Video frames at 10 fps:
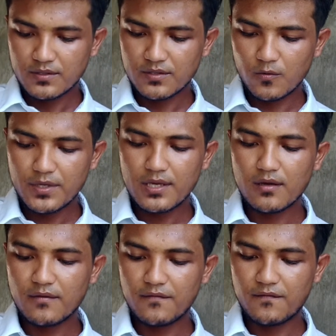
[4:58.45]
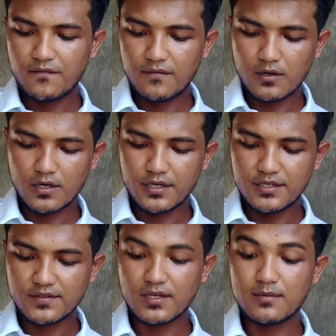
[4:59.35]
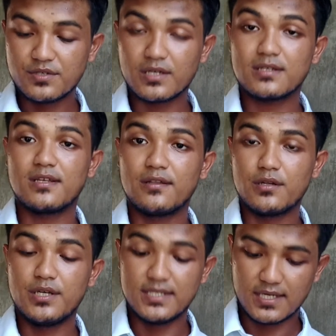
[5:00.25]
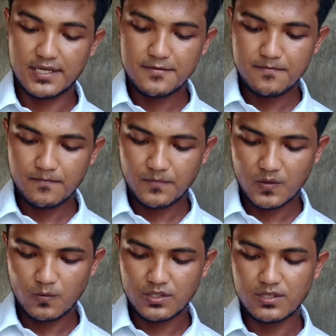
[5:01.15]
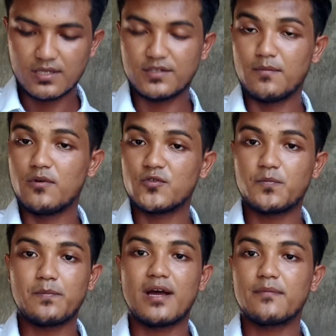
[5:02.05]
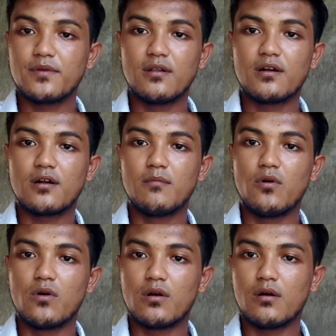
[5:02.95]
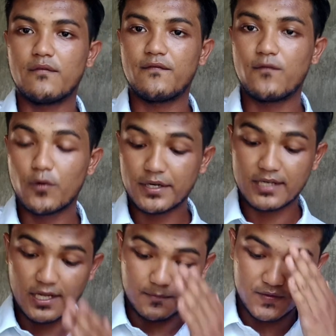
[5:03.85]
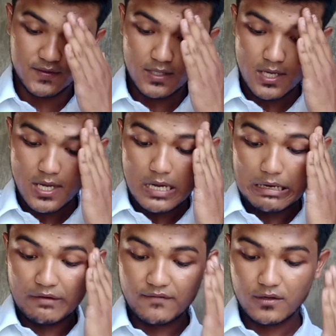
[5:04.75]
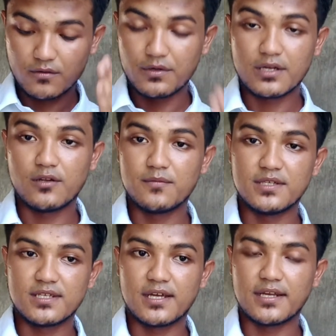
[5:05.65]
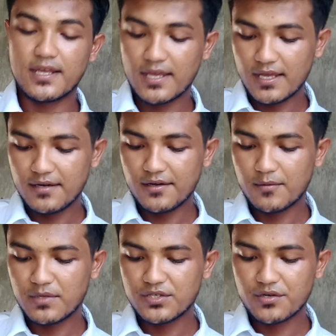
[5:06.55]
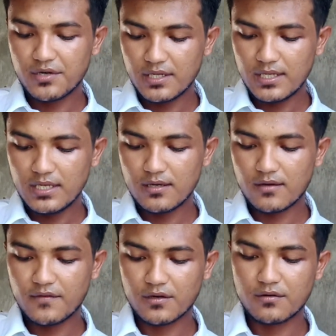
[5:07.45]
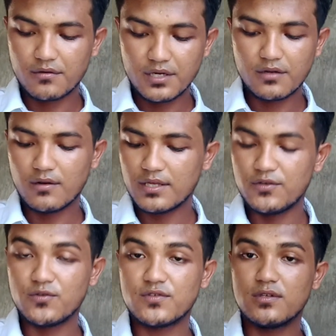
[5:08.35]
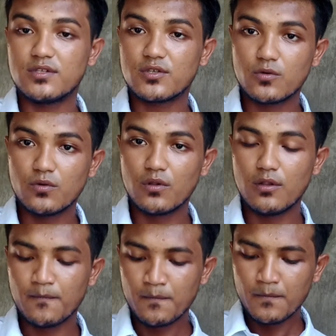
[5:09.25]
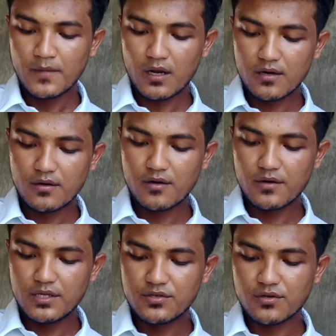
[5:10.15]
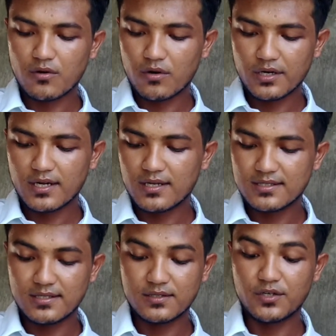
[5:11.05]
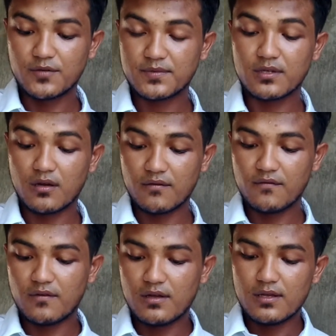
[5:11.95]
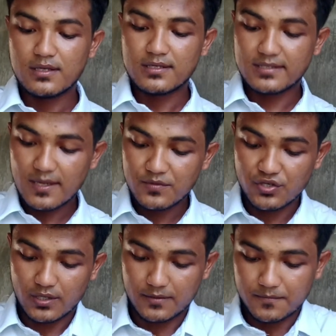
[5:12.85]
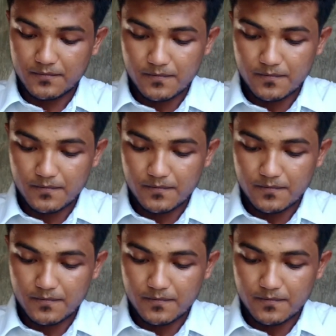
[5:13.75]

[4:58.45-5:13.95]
So we have the subject center design, which is the most popular among four types of curriculum design. And the majority of the curricula used in school are arranged or organized in terms of subject.